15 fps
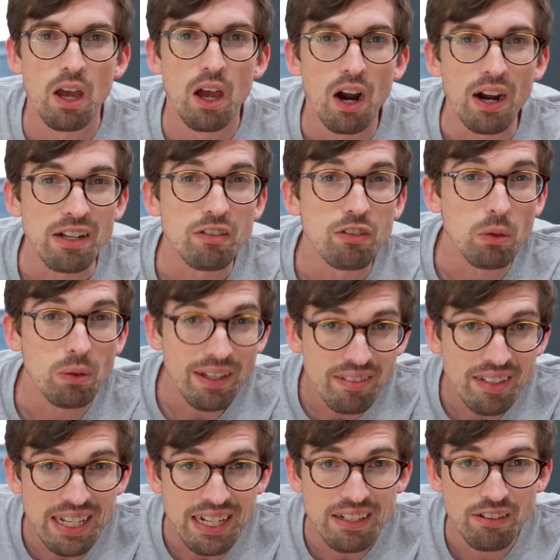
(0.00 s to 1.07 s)
All right, so
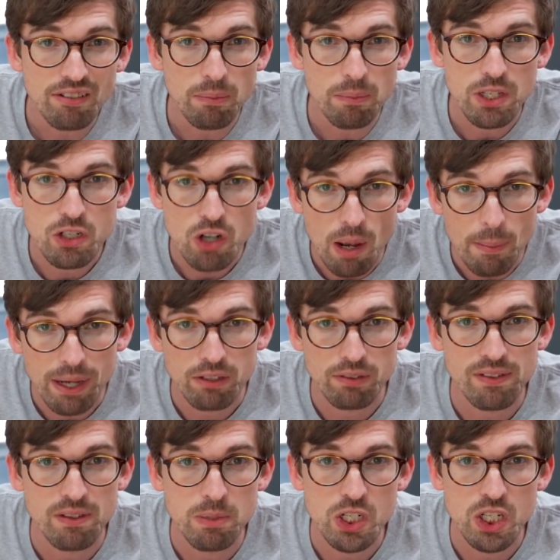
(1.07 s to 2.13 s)
let's get into some of the drawbacks
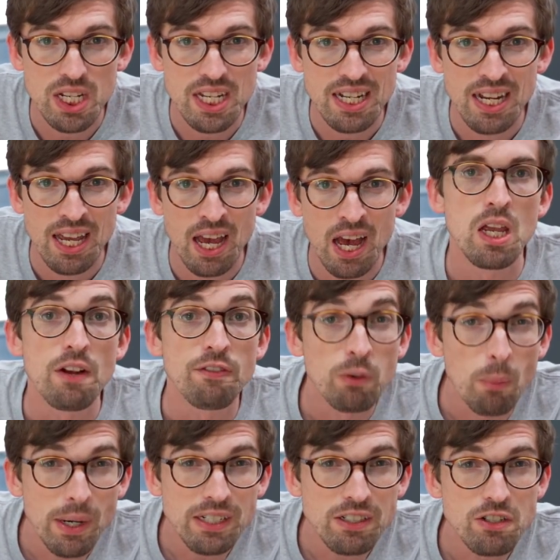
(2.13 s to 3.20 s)
for the machine. If
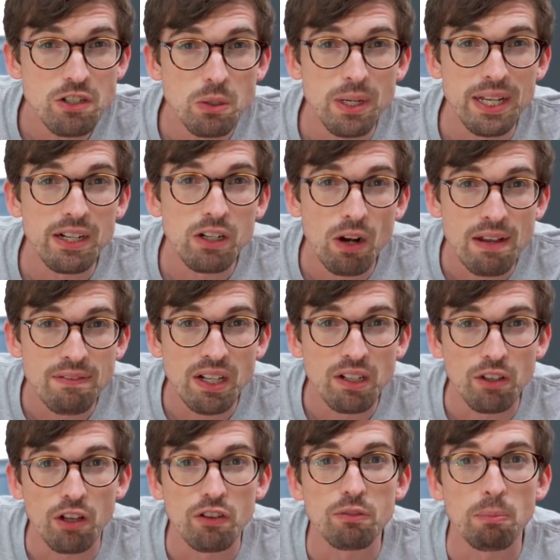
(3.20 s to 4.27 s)
you're wanting to do
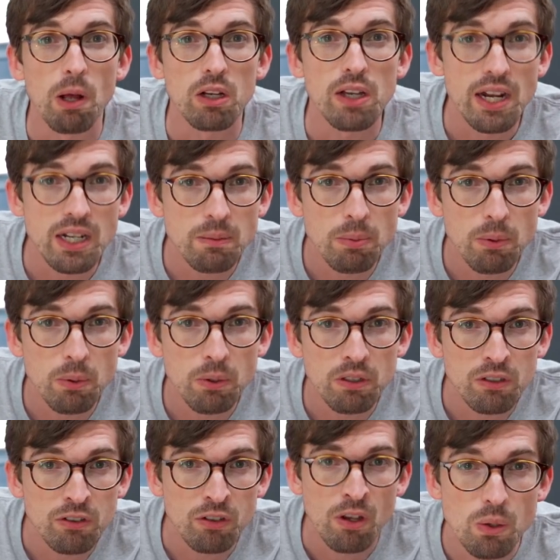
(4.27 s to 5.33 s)
engravings on small cutting
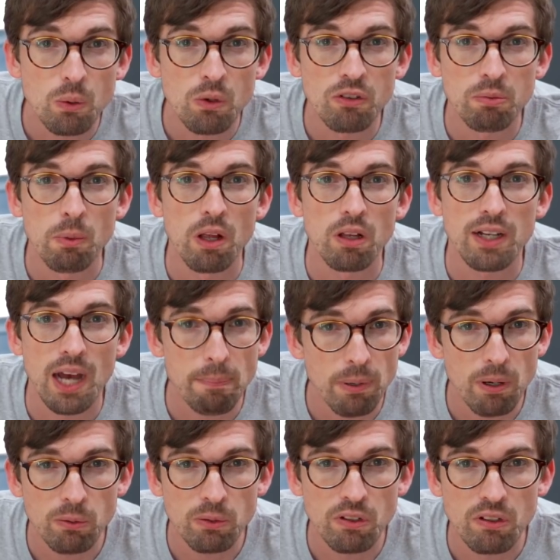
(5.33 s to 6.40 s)
boards or small cup
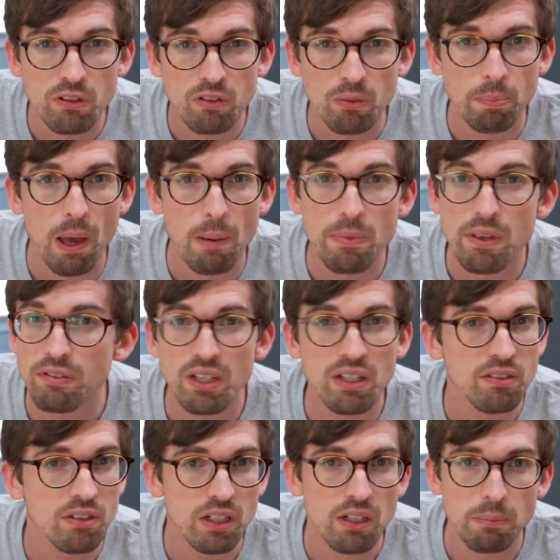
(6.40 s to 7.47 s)
holders, this thing
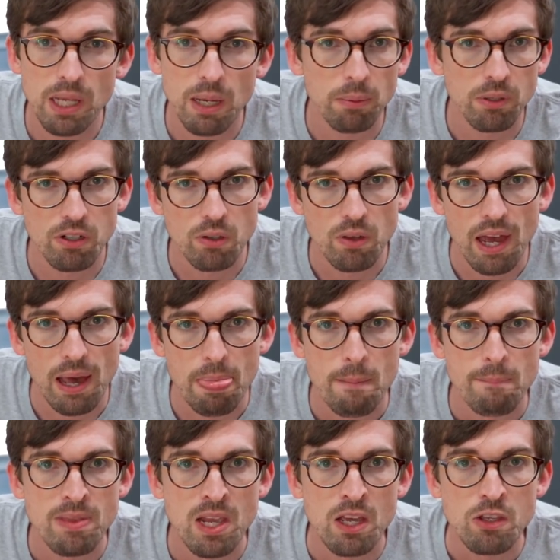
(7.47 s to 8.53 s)
is gonna be able to do that.
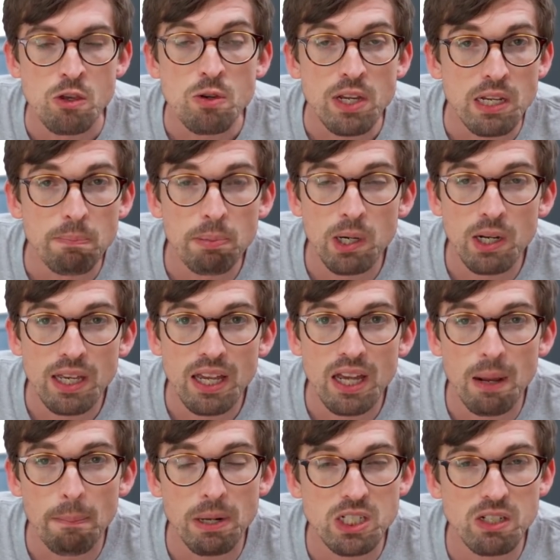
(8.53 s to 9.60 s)
You can put
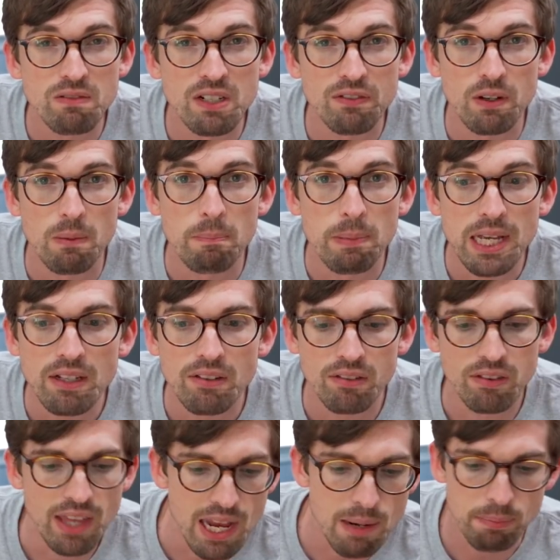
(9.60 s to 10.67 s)
in a bunch of different bits.
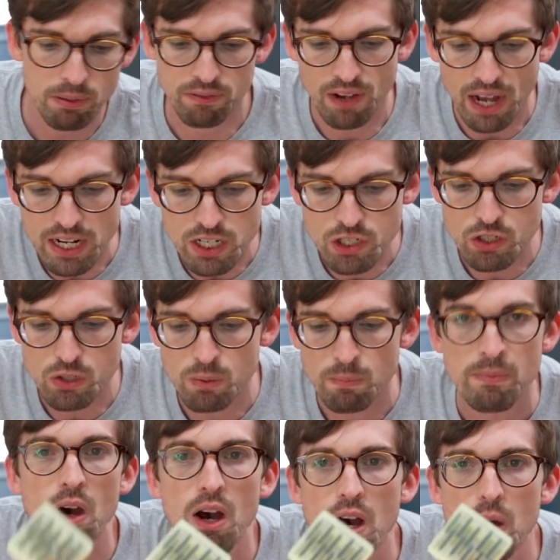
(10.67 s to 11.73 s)
They provide you
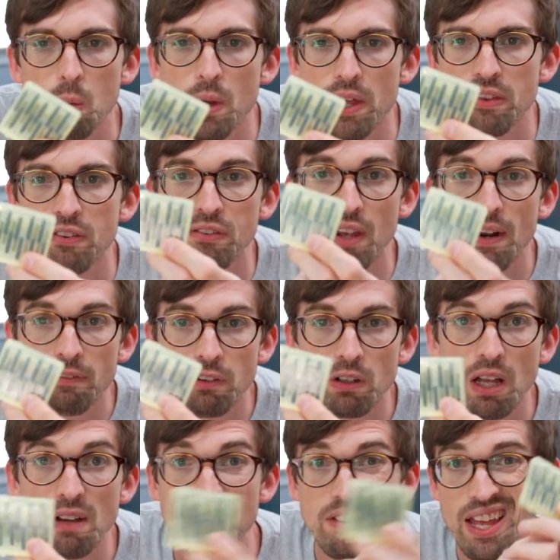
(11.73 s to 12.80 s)
with
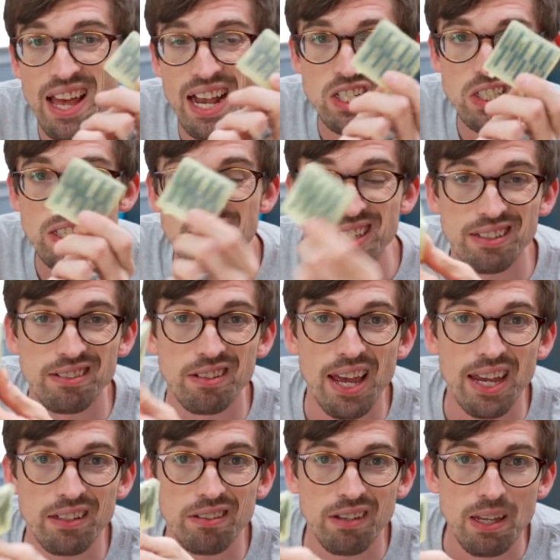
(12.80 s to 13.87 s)
several of the
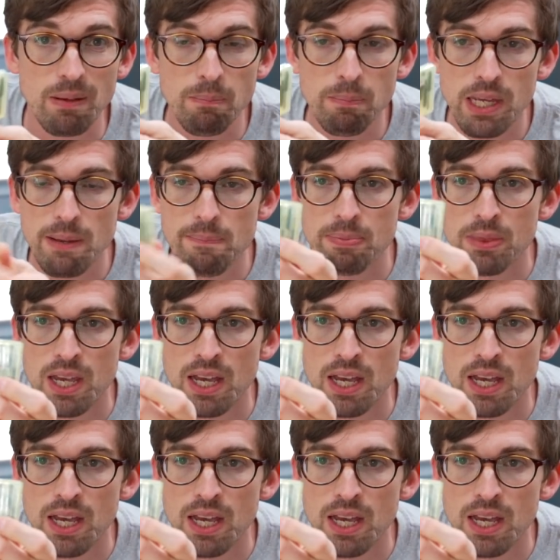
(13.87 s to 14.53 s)
exact same bit.